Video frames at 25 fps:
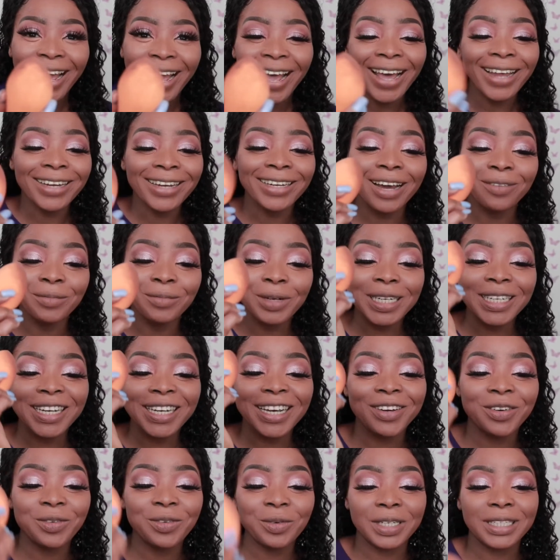I'm gonna
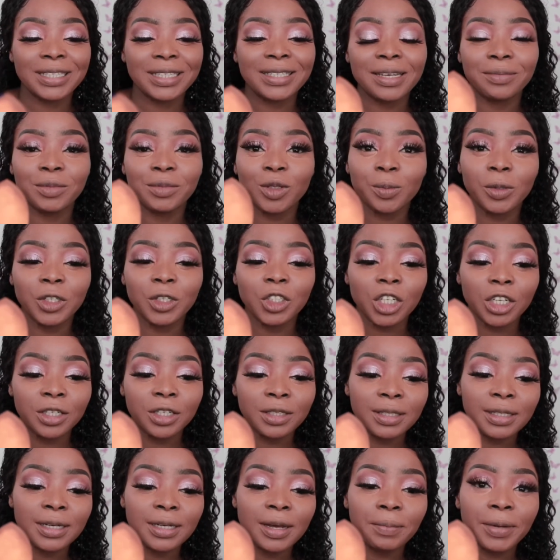go in with the same sponge I
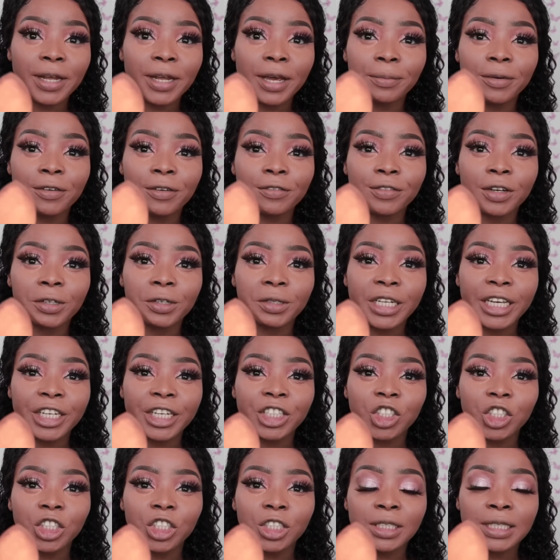used and apply my
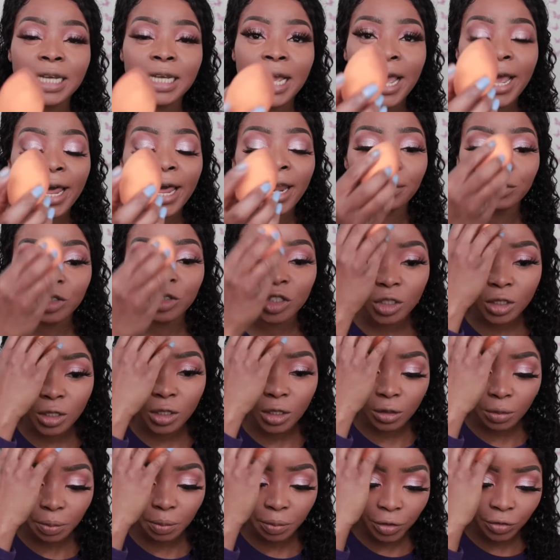foundation, and I'm just
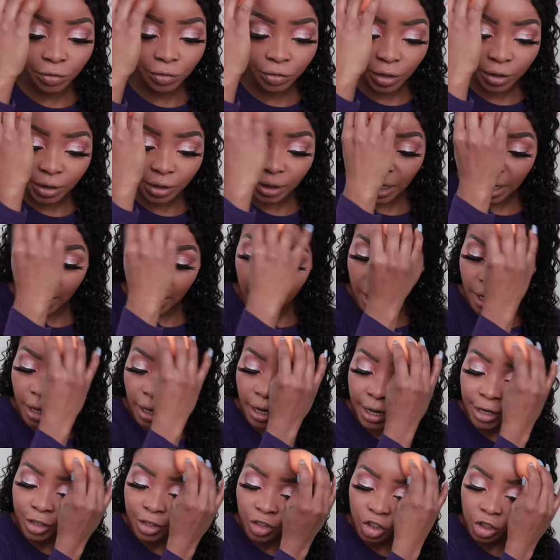gonna buff out the
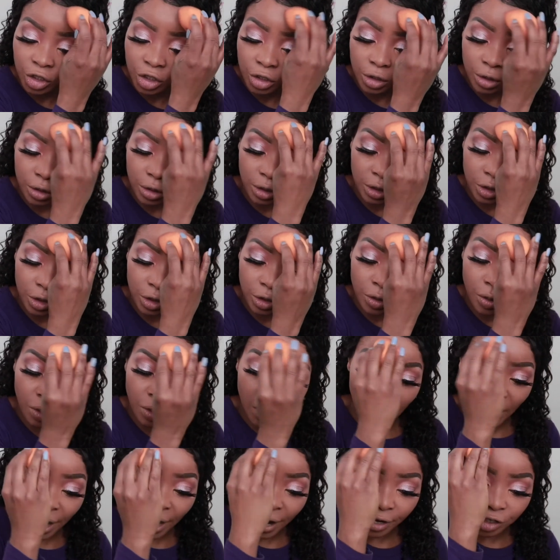edges so there's no
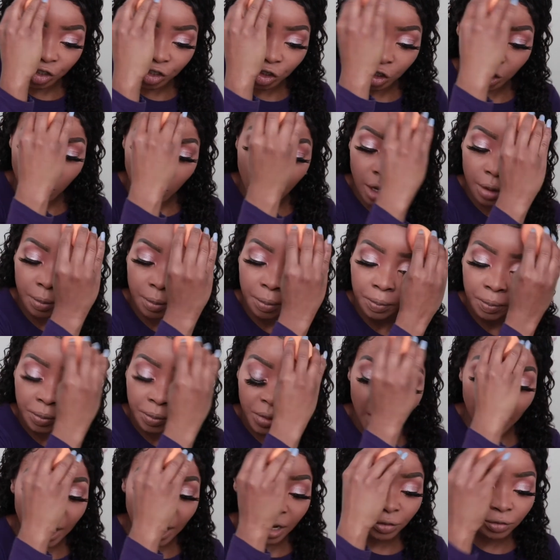harsh kind
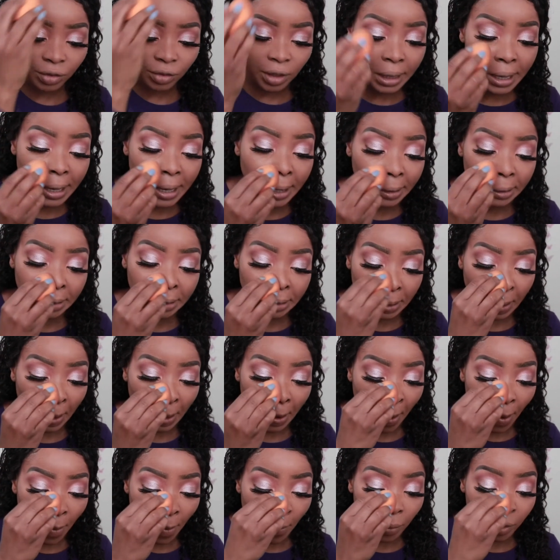of line
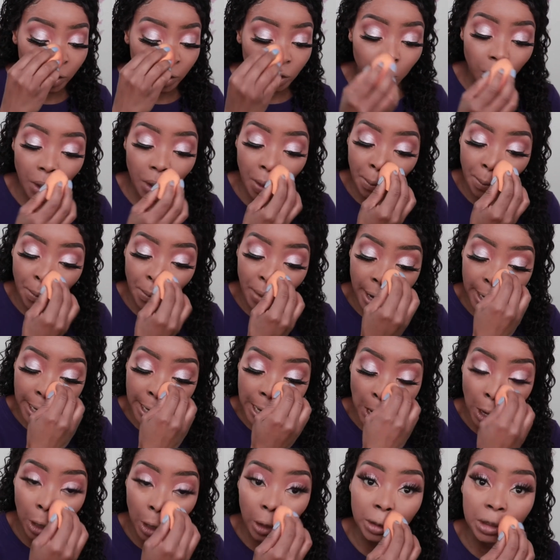between my
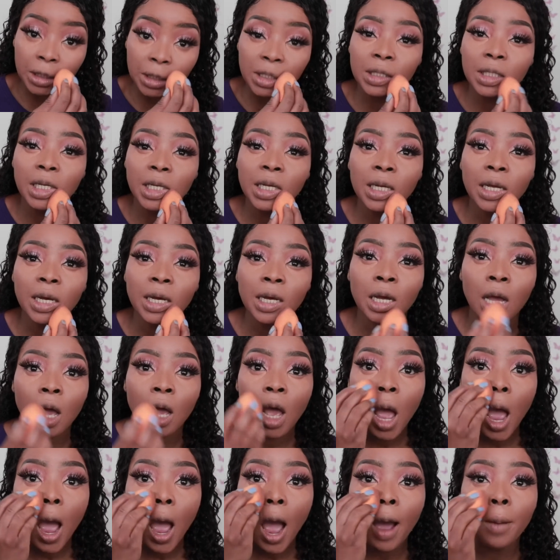concealer
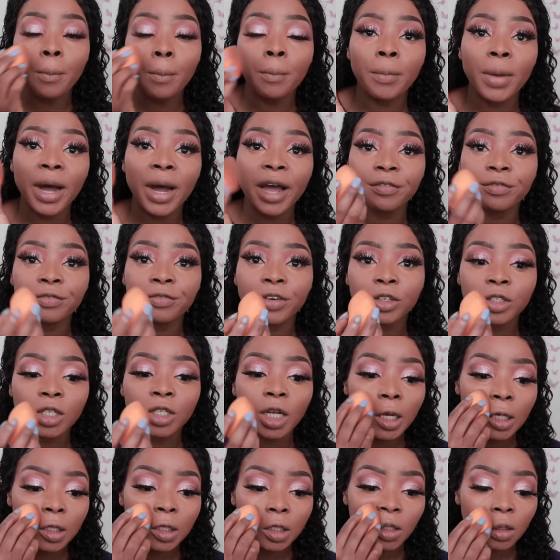and my
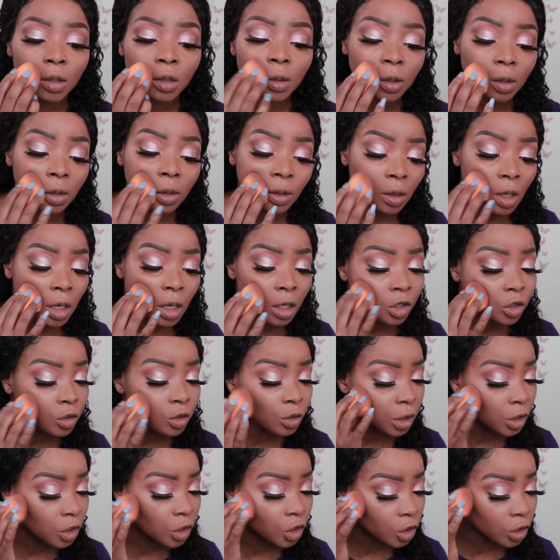foundation. So
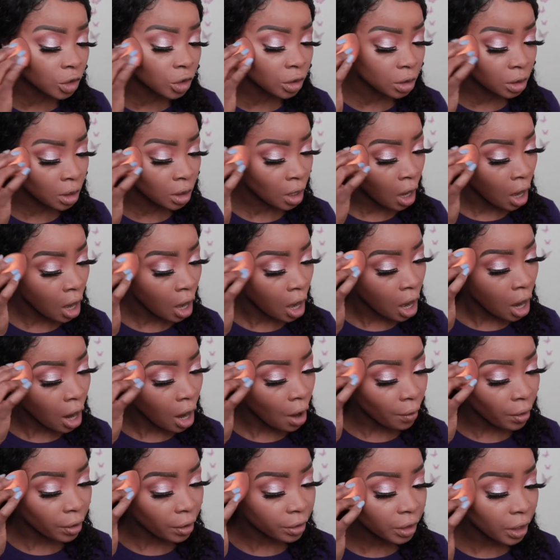literally just
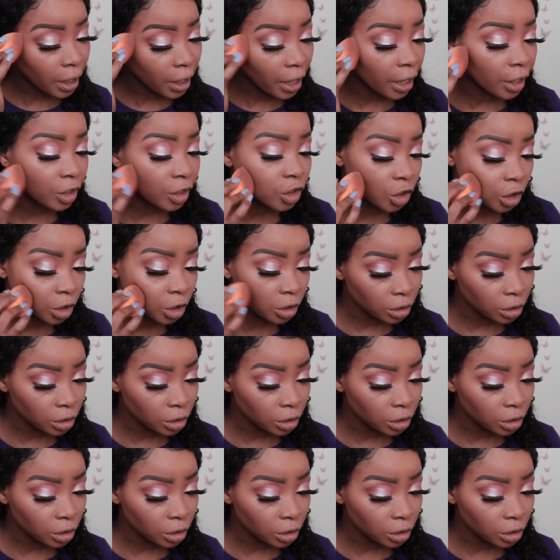around the edges.